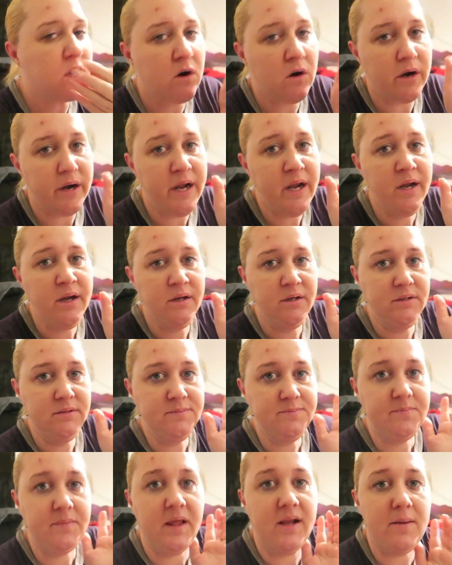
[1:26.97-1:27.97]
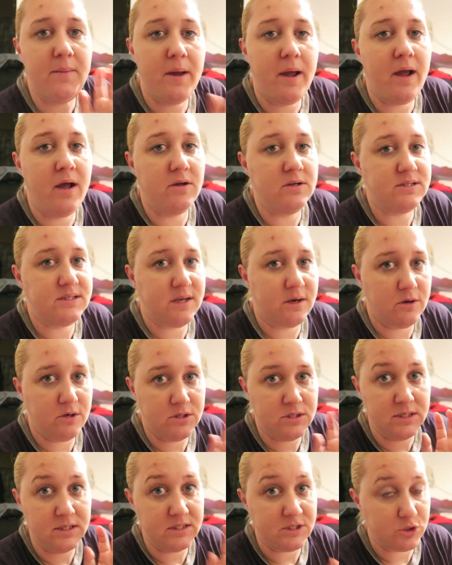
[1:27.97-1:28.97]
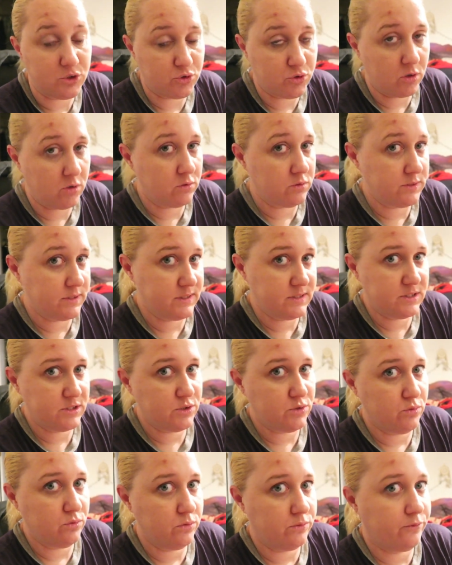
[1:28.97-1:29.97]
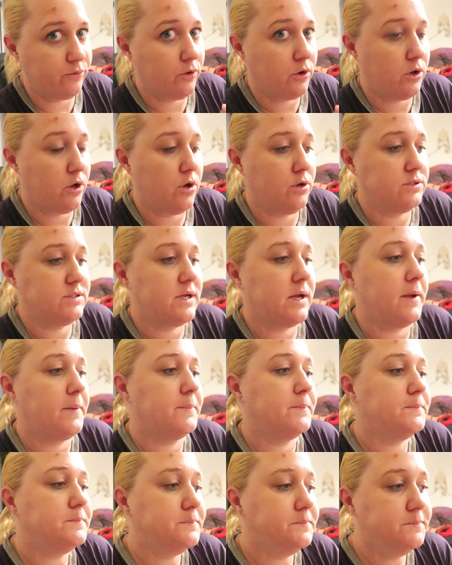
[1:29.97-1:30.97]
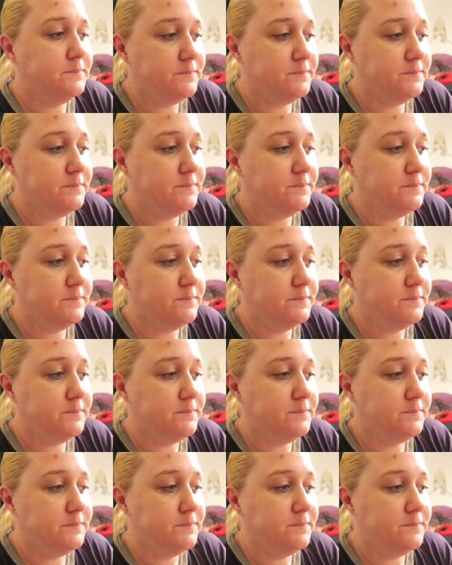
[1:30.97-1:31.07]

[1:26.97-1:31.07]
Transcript: Sorry. And about how Sarah has struggled in school for a long time.